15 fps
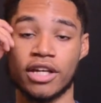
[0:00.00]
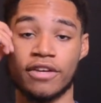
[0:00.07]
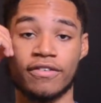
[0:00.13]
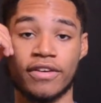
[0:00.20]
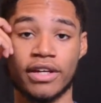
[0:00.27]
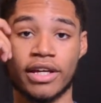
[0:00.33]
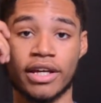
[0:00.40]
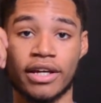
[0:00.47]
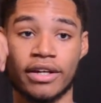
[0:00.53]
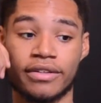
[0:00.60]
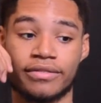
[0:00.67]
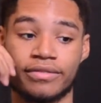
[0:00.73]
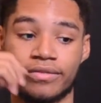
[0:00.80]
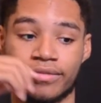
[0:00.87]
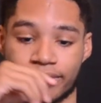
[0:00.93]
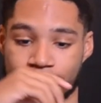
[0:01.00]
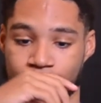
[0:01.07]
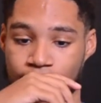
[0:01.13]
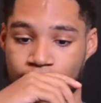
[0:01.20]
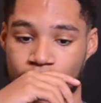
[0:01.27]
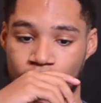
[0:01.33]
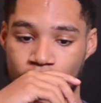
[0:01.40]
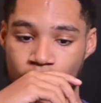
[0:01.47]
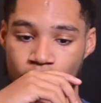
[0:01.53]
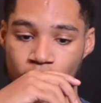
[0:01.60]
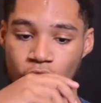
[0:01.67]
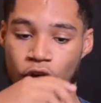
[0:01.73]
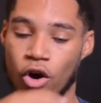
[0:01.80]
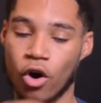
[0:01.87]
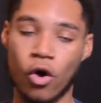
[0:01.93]
if he can
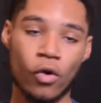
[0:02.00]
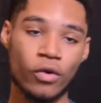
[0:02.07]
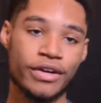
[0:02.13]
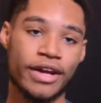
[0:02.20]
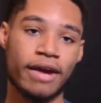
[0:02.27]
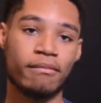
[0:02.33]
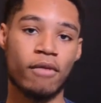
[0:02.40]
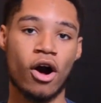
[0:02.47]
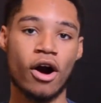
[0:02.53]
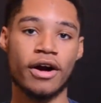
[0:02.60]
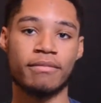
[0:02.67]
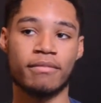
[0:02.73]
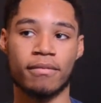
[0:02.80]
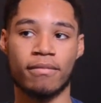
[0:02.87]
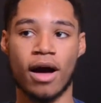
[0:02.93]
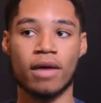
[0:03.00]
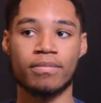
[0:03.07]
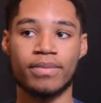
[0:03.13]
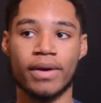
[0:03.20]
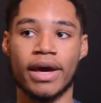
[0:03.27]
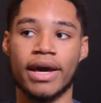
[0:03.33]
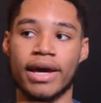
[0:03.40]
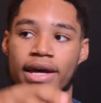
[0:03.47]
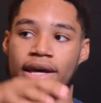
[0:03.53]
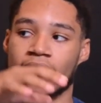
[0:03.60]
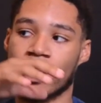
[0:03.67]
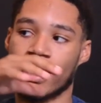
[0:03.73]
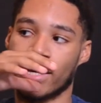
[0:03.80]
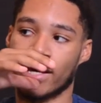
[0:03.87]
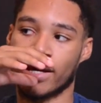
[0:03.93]
hold Neymar and
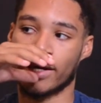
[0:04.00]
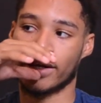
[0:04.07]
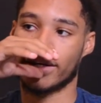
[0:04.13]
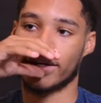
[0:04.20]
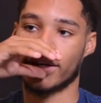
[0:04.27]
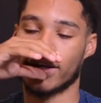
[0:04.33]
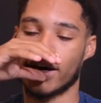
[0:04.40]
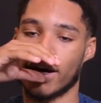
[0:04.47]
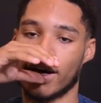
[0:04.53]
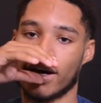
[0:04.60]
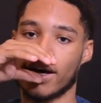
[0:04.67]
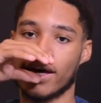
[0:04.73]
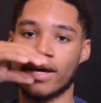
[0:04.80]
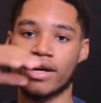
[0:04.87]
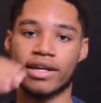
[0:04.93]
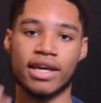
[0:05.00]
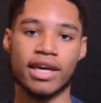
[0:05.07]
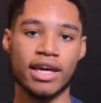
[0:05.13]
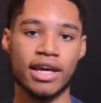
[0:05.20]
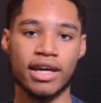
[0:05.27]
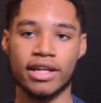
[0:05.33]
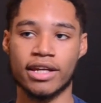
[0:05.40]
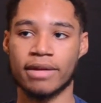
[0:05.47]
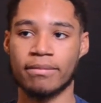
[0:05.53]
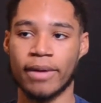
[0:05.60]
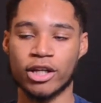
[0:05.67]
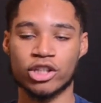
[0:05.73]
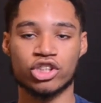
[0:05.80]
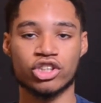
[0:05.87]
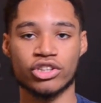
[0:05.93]
Mbappe and Keane and
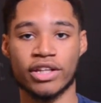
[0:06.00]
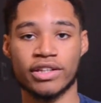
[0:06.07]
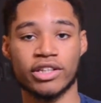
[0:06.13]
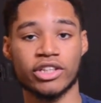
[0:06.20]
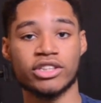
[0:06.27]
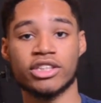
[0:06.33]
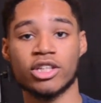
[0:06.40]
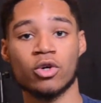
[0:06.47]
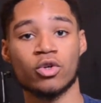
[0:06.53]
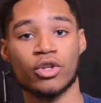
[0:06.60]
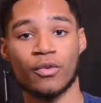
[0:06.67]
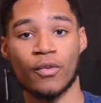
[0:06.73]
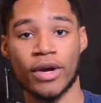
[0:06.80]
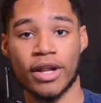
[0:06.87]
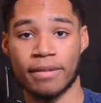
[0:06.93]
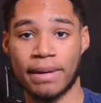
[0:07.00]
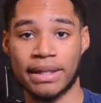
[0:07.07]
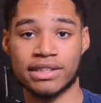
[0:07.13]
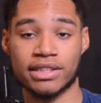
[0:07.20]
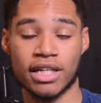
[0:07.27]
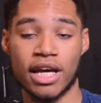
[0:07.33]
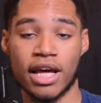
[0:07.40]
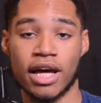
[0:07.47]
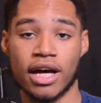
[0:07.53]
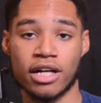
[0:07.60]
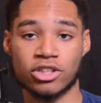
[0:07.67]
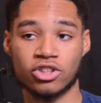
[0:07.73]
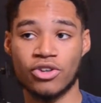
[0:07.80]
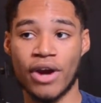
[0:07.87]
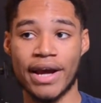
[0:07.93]
make sure that they're still one of the best
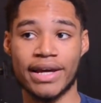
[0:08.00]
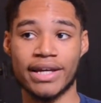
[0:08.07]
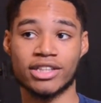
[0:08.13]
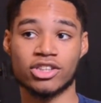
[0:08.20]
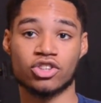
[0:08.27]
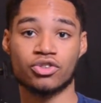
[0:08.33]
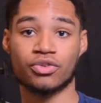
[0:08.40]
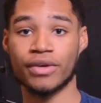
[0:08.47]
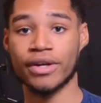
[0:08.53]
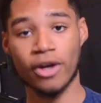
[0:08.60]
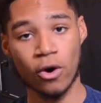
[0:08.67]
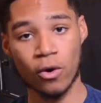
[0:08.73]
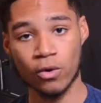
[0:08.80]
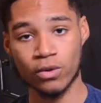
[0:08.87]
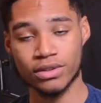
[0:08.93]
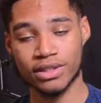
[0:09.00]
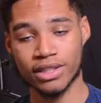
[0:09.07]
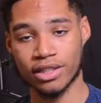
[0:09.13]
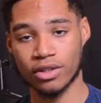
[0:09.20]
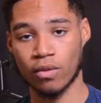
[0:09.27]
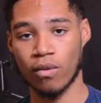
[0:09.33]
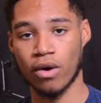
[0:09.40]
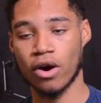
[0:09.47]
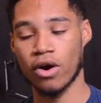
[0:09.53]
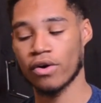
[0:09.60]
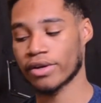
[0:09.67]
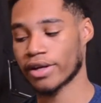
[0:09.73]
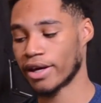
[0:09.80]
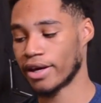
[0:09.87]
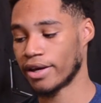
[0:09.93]
attacking trios in the
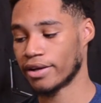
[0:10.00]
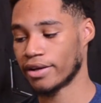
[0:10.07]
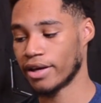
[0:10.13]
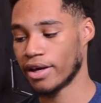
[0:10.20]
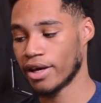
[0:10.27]
world, and